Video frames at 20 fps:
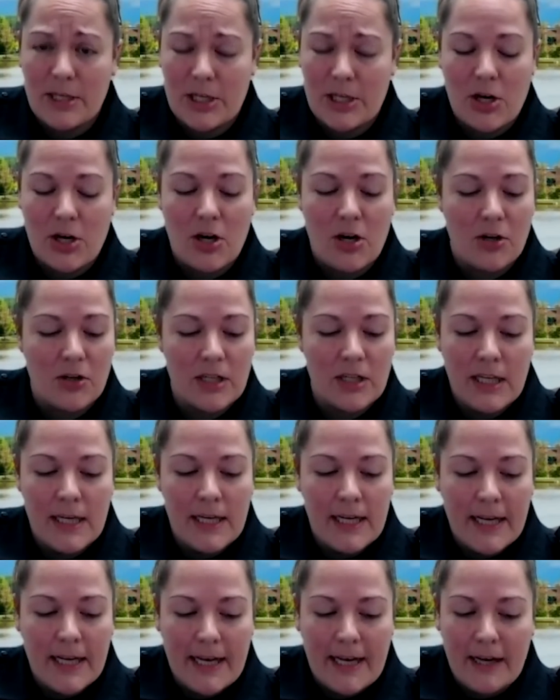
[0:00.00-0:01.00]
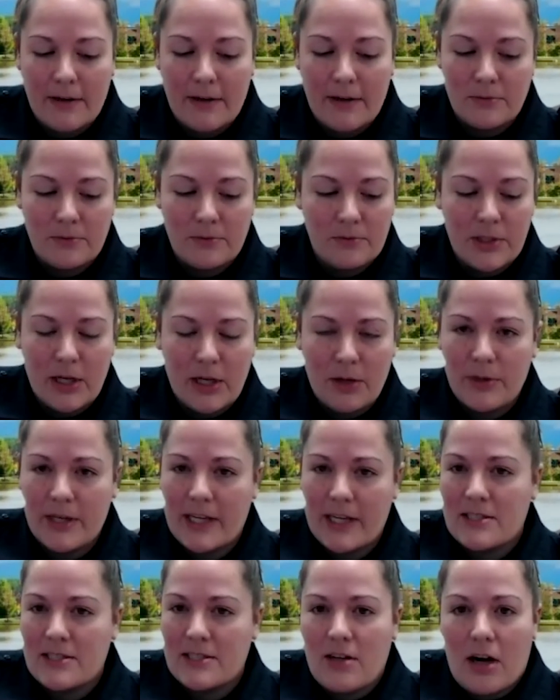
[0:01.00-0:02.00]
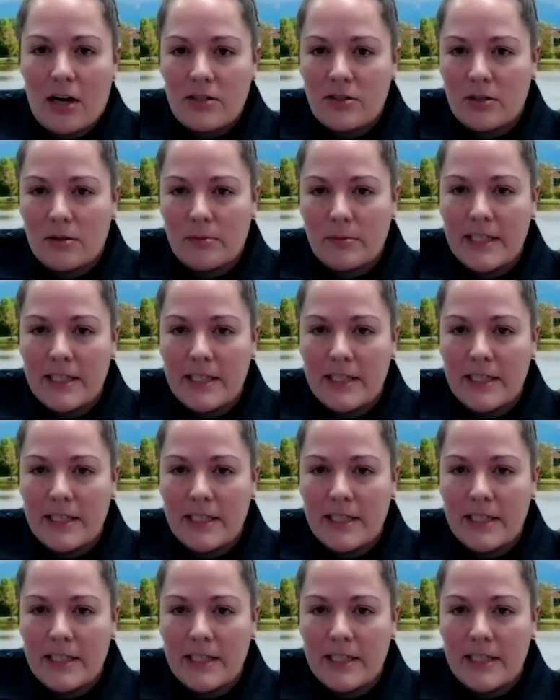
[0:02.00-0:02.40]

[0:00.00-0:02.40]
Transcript: called and, we get to talk to him.